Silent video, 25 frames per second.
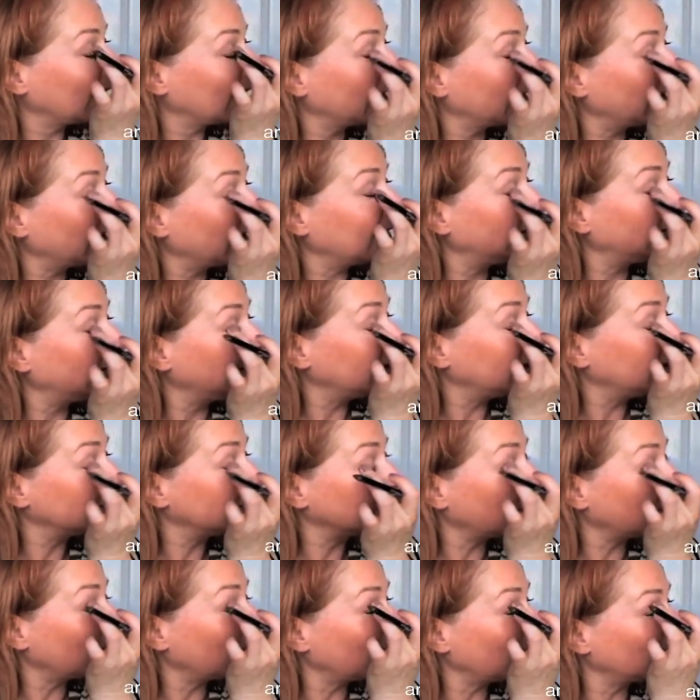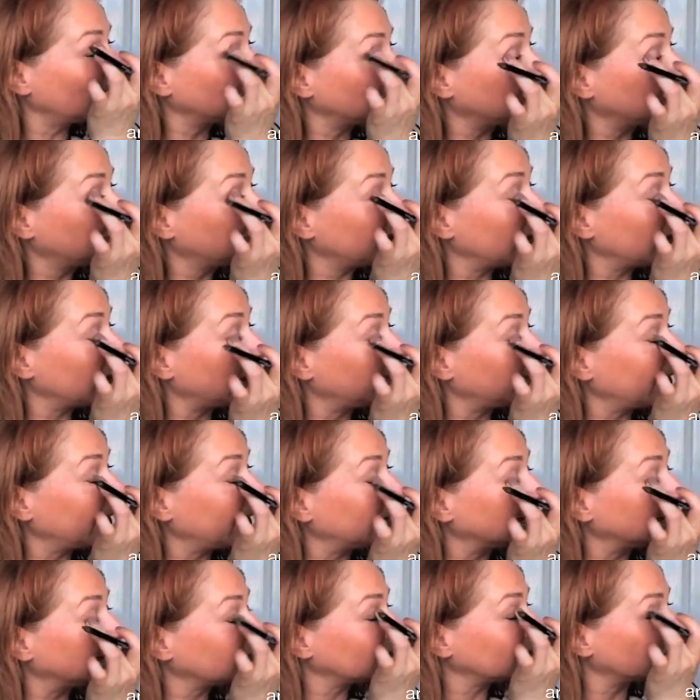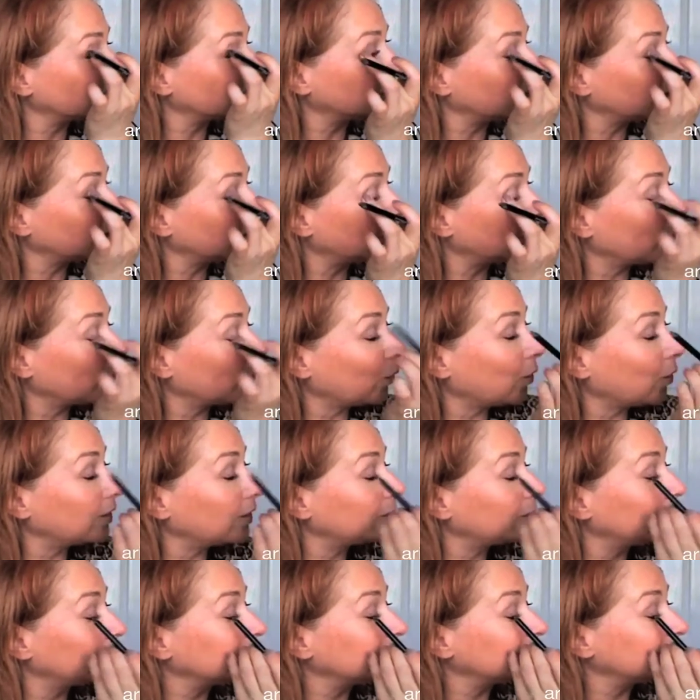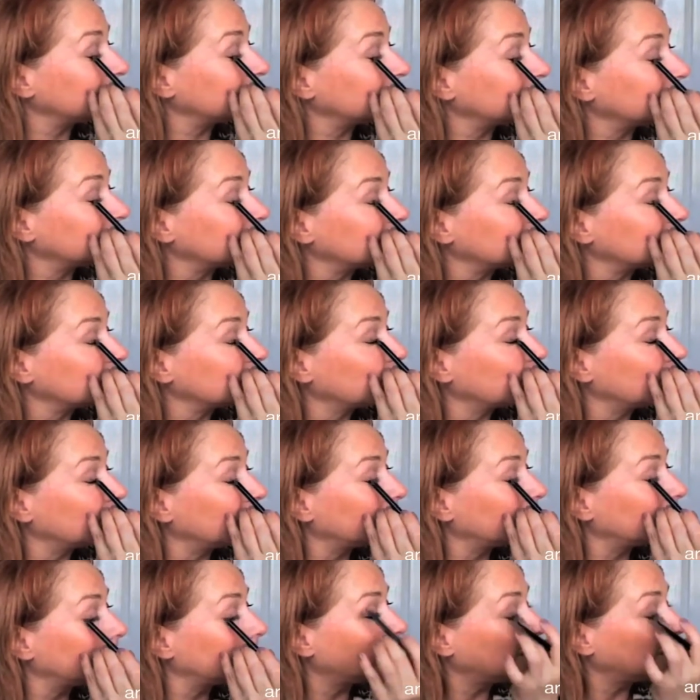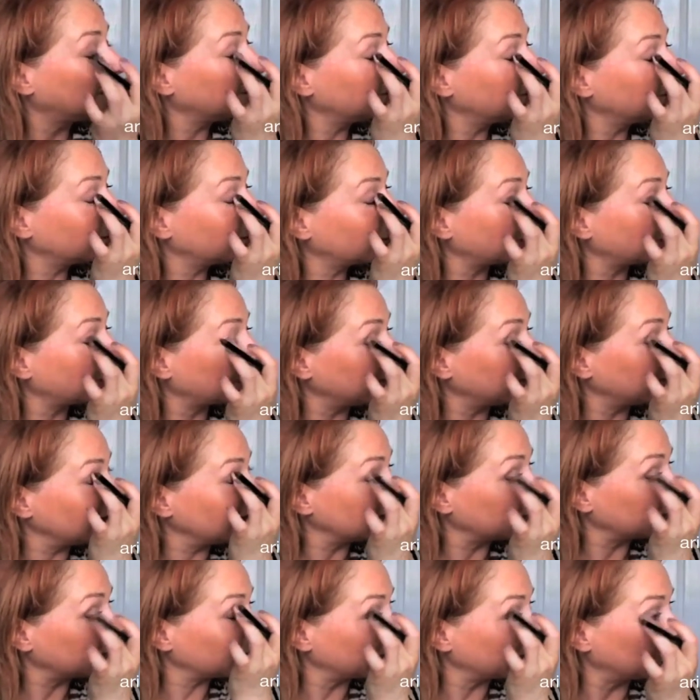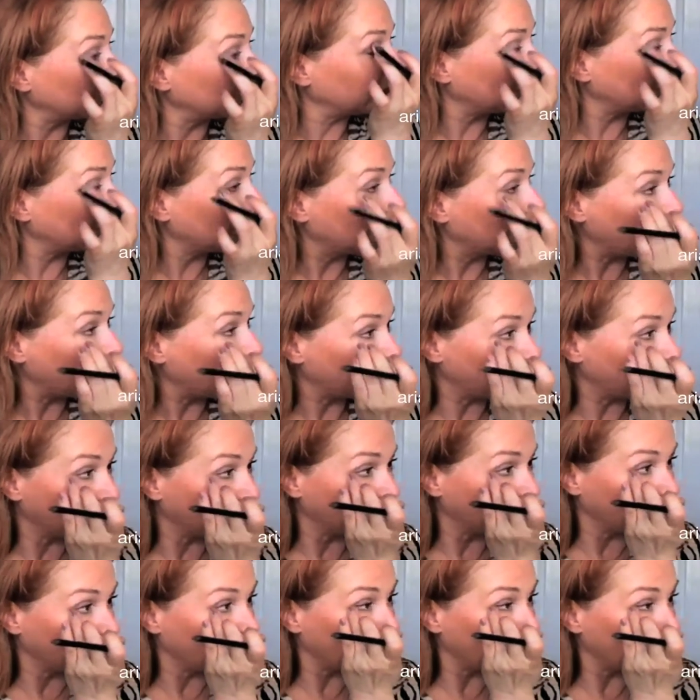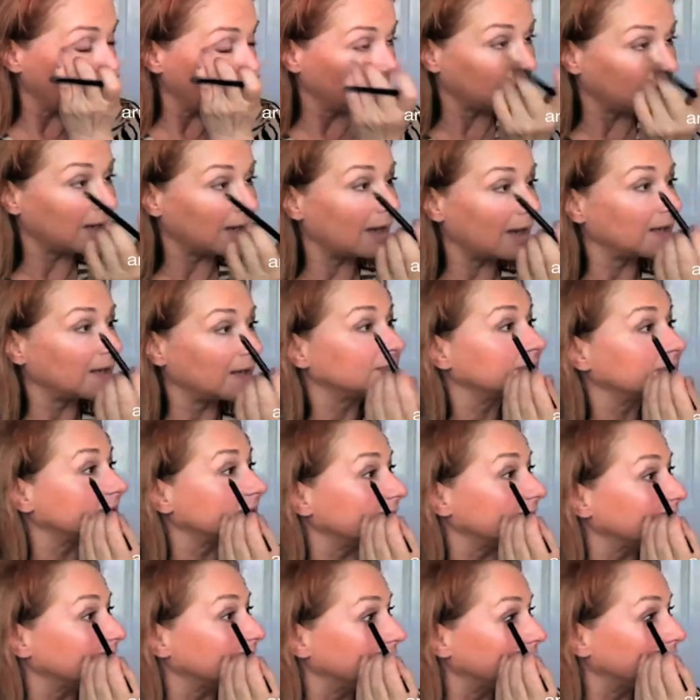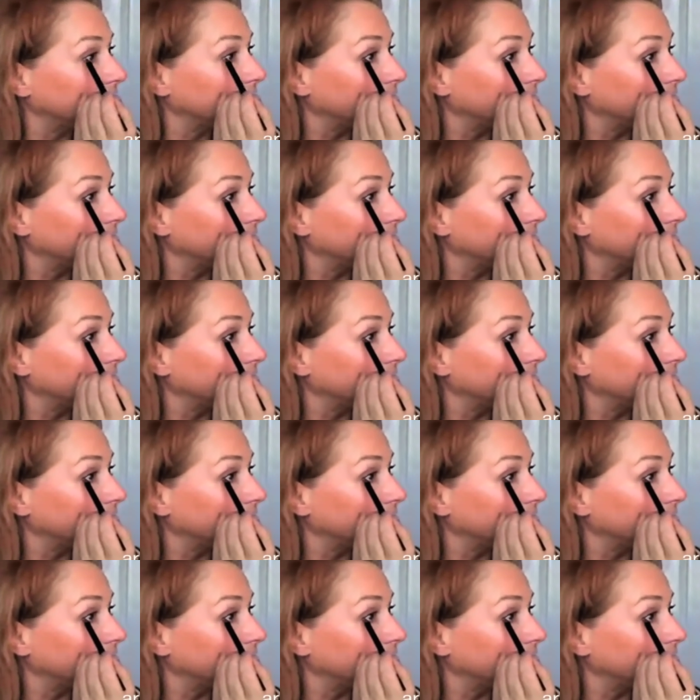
And these are gel pencils, so they're water resistant as well. They're crease proof. They're long lasting.